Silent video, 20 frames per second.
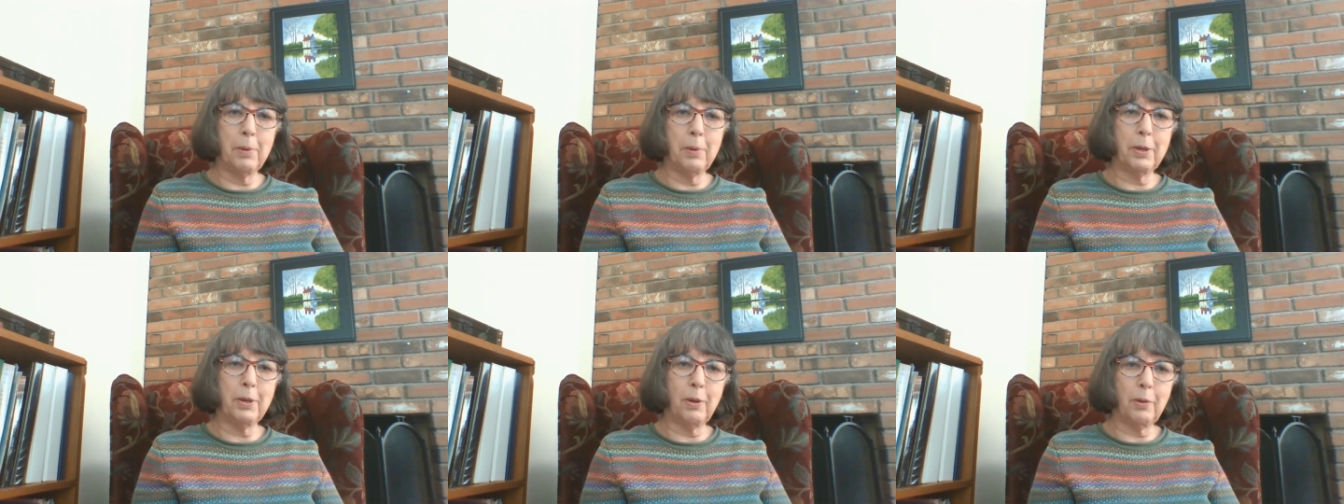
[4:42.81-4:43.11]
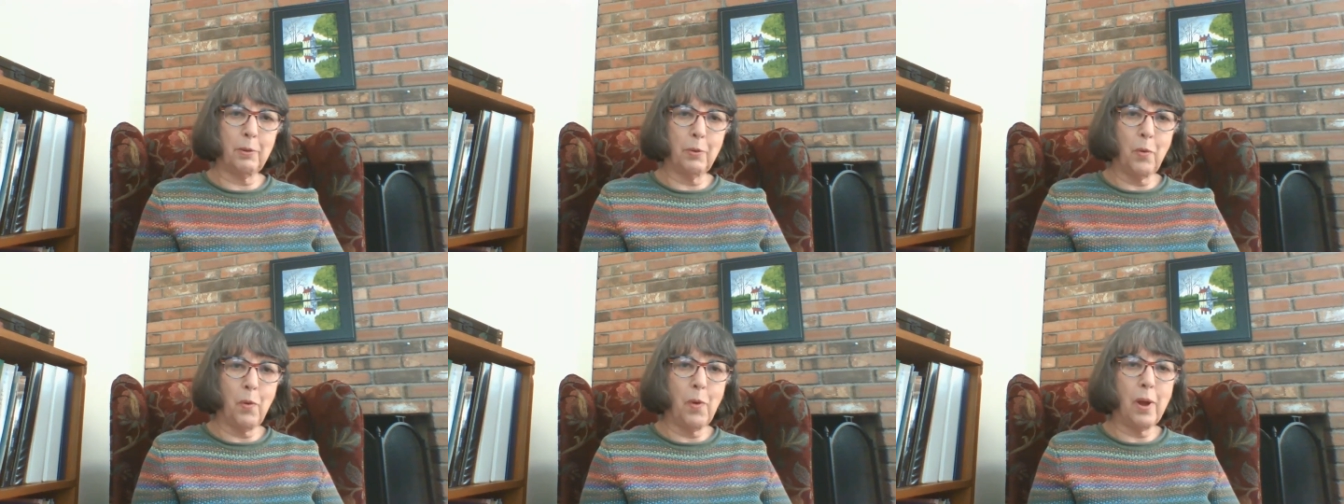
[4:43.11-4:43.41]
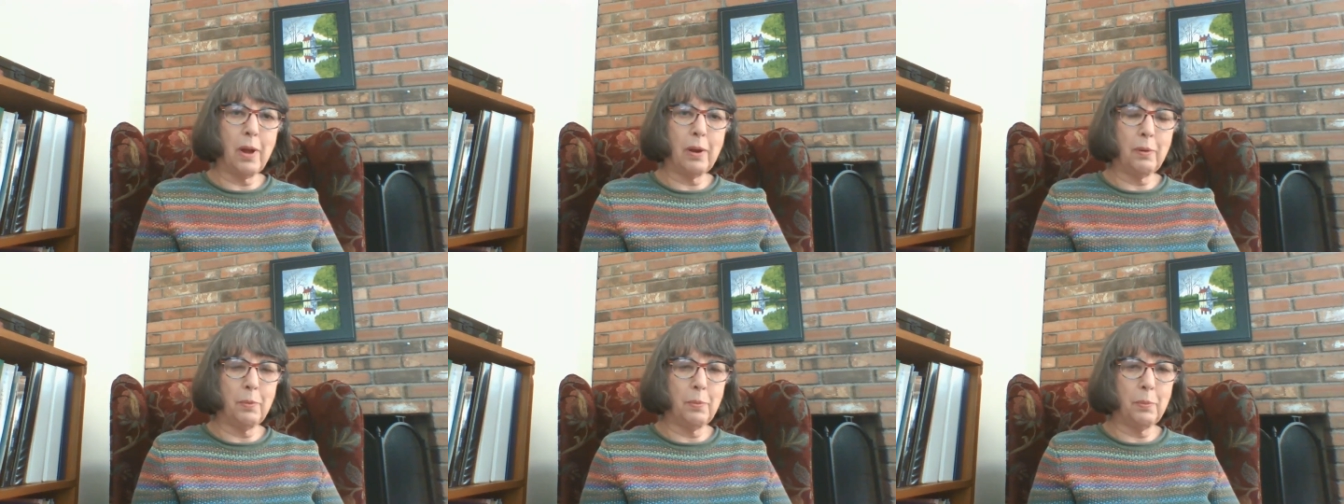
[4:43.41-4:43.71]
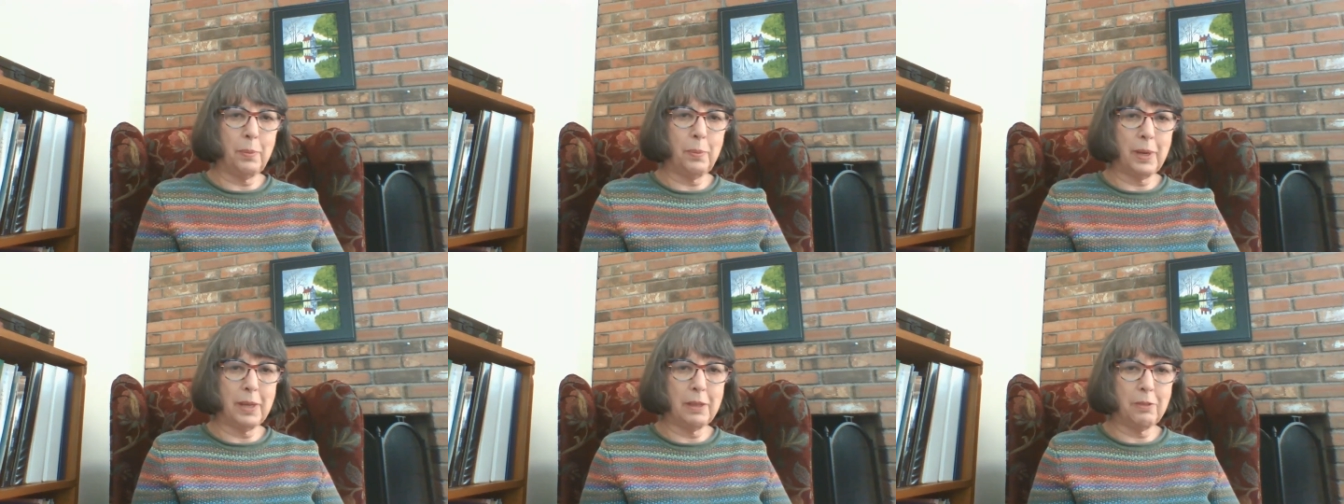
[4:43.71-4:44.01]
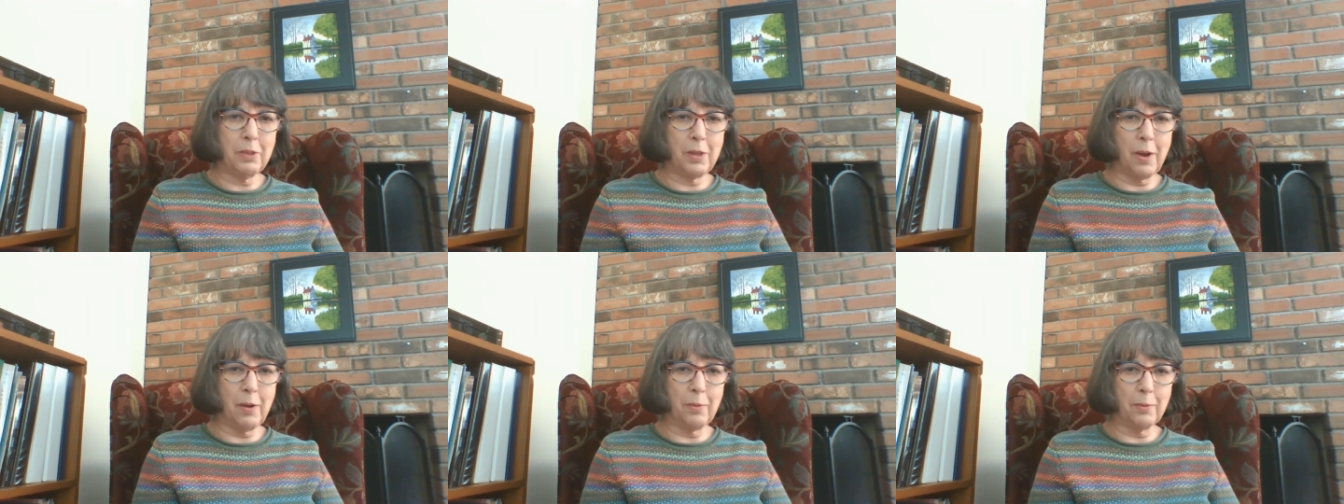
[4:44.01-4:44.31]
But along
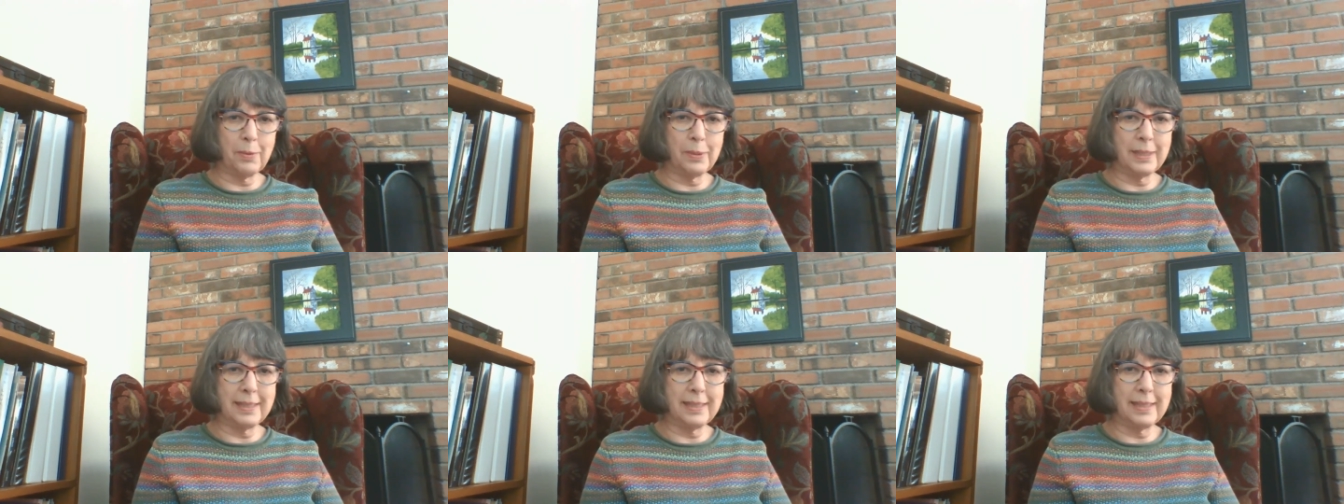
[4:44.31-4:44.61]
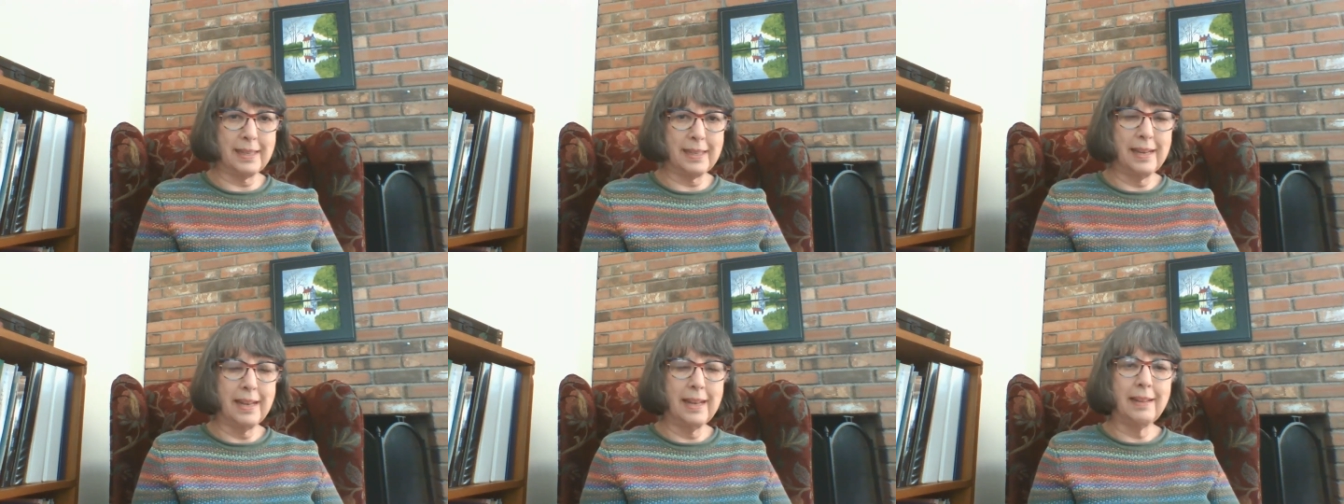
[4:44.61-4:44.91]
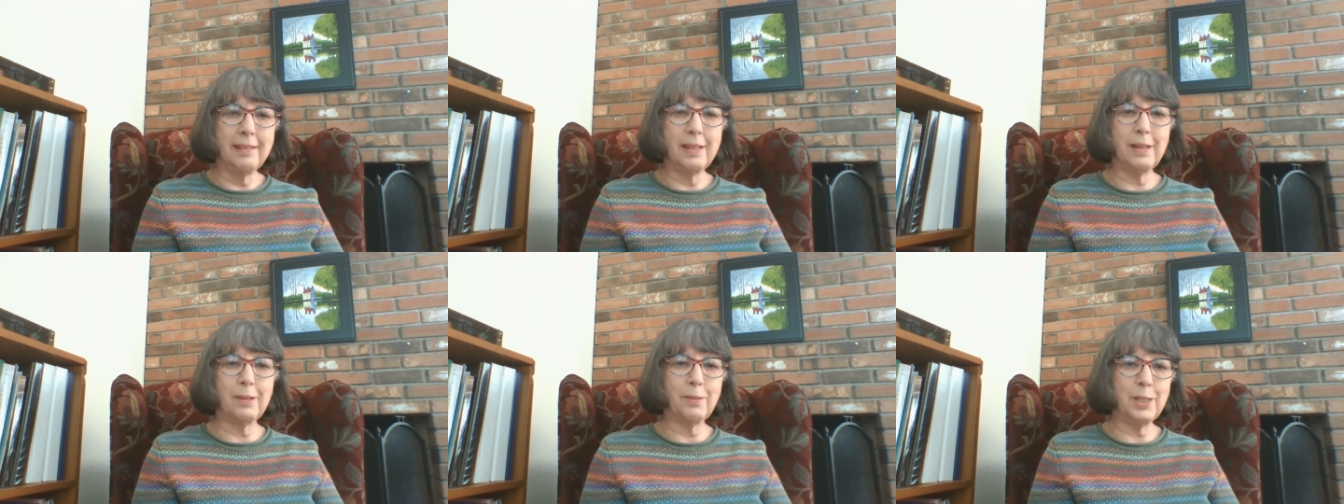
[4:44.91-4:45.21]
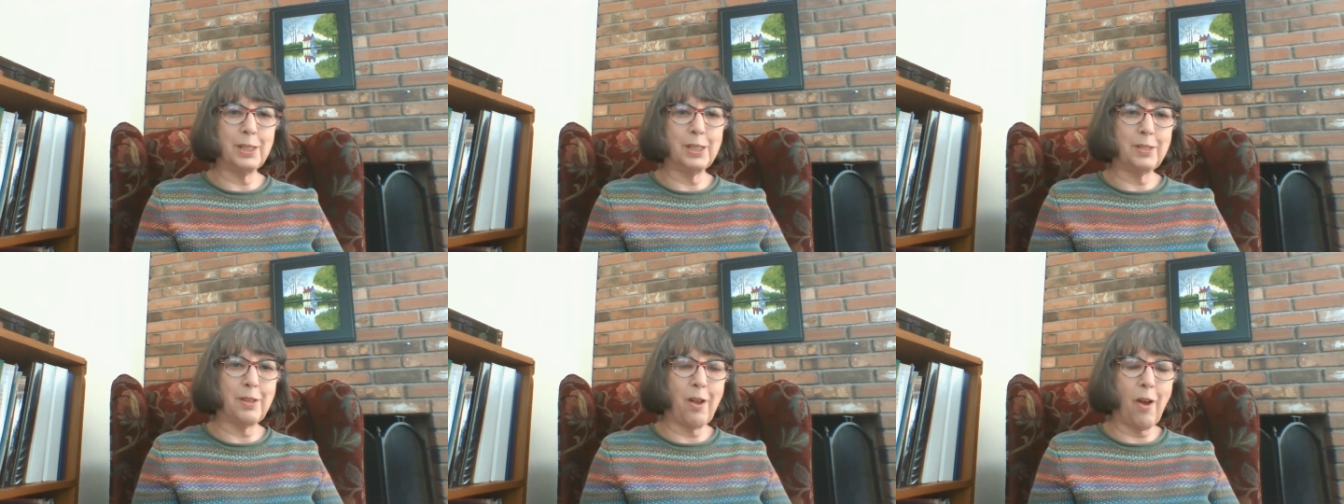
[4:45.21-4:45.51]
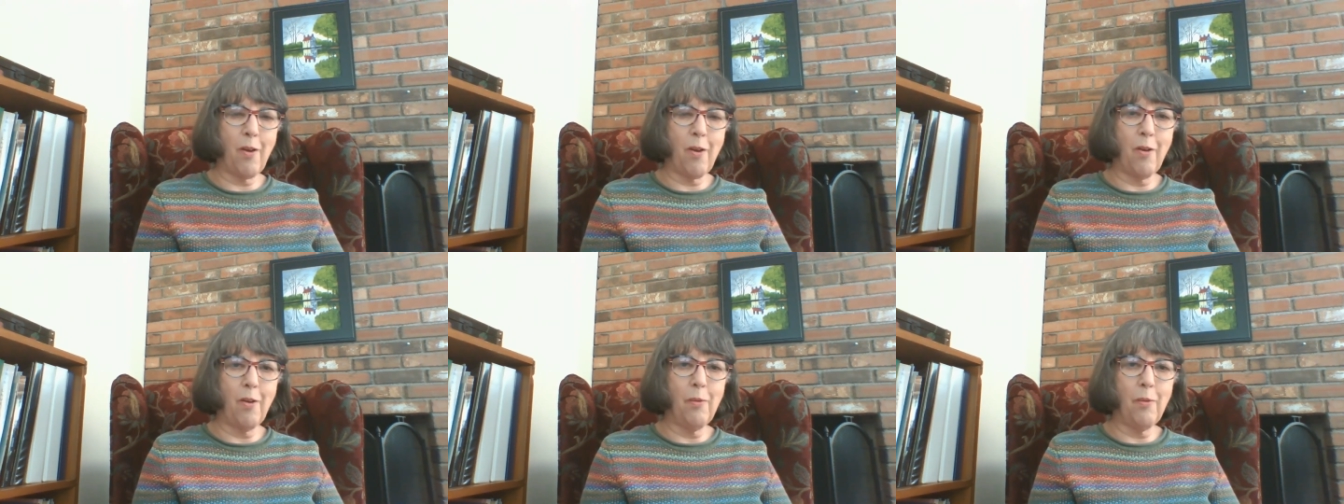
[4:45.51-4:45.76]
with those, there is